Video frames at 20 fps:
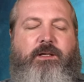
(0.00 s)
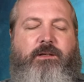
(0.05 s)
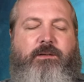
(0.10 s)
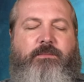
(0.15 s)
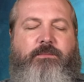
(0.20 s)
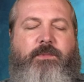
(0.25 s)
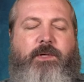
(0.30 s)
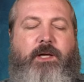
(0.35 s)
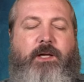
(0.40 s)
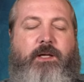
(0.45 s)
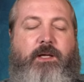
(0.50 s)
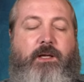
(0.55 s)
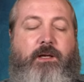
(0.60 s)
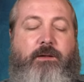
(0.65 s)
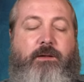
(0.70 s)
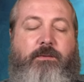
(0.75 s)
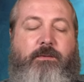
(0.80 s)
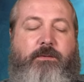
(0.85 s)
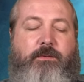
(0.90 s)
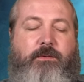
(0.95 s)
But,
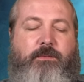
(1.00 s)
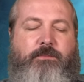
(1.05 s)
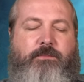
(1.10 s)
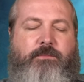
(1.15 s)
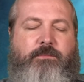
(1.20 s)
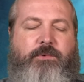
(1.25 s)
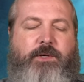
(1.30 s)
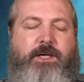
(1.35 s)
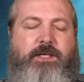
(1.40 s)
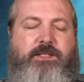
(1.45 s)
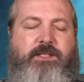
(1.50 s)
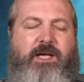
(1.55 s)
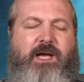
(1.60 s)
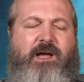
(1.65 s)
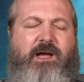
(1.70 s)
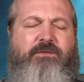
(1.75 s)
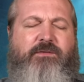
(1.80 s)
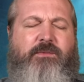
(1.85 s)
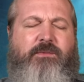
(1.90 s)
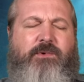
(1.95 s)
praise God
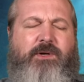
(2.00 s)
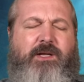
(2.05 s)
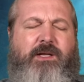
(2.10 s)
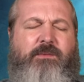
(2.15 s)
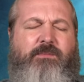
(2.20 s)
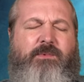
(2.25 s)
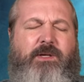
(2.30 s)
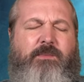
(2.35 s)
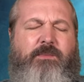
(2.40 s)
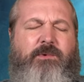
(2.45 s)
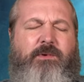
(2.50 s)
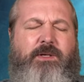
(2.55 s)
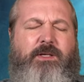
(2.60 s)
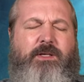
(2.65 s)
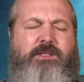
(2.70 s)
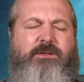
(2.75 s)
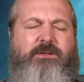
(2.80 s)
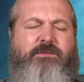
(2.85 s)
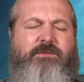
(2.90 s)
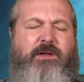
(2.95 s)
for bringing people
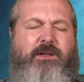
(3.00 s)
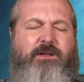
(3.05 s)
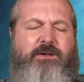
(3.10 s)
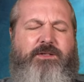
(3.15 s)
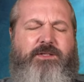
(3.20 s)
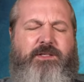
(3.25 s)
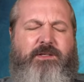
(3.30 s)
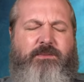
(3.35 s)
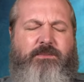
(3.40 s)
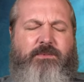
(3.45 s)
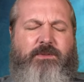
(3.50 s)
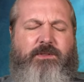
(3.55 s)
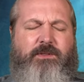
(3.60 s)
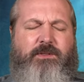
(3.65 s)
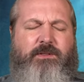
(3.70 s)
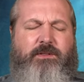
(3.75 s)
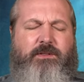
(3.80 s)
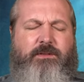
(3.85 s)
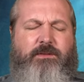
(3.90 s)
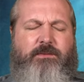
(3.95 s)
into fellowship
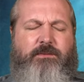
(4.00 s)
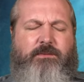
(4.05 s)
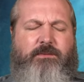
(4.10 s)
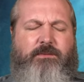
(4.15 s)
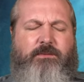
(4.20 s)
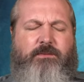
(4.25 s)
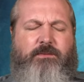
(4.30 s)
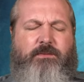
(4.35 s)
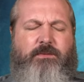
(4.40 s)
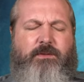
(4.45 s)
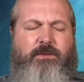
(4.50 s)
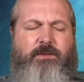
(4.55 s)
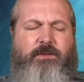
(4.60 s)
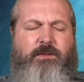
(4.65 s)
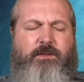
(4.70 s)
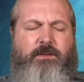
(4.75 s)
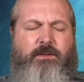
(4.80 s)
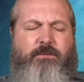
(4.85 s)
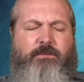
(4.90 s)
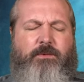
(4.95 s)

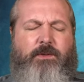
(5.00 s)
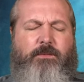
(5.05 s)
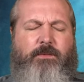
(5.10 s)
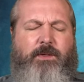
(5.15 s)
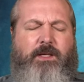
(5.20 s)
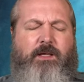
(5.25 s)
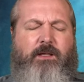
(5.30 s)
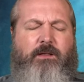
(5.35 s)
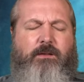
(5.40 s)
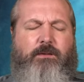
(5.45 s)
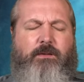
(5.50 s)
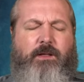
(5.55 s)
where we can